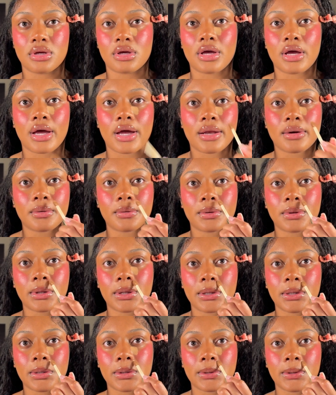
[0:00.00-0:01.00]
I don't
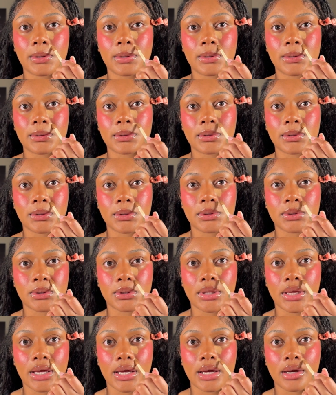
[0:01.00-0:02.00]
think that she conceals on
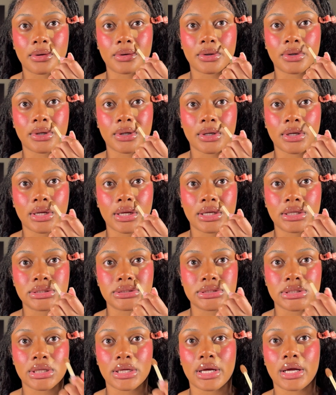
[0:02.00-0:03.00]
the outer edge
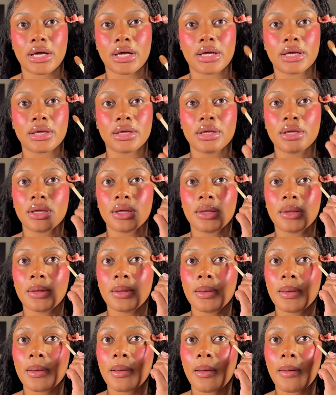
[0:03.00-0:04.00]
of the eye,
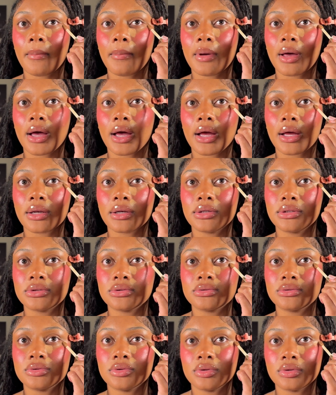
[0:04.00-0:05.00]
but I
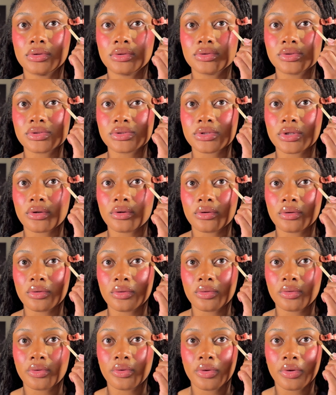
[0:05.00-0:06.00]
do.
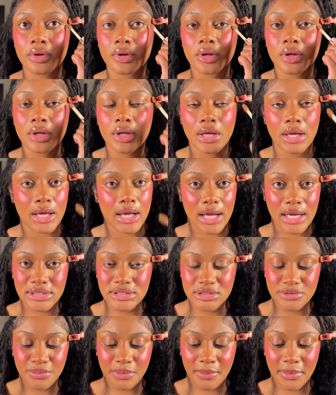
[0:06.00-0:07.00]
So I
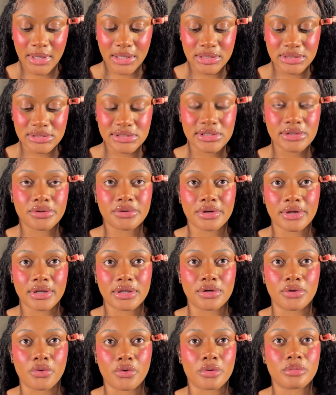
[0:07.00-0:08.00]
just put my concealer in
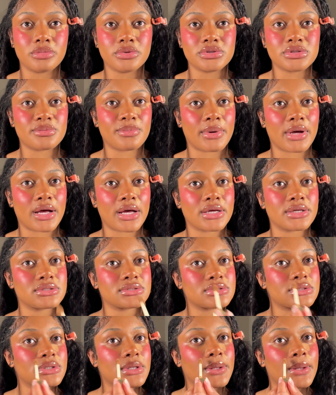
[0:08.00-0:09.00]
the normal spots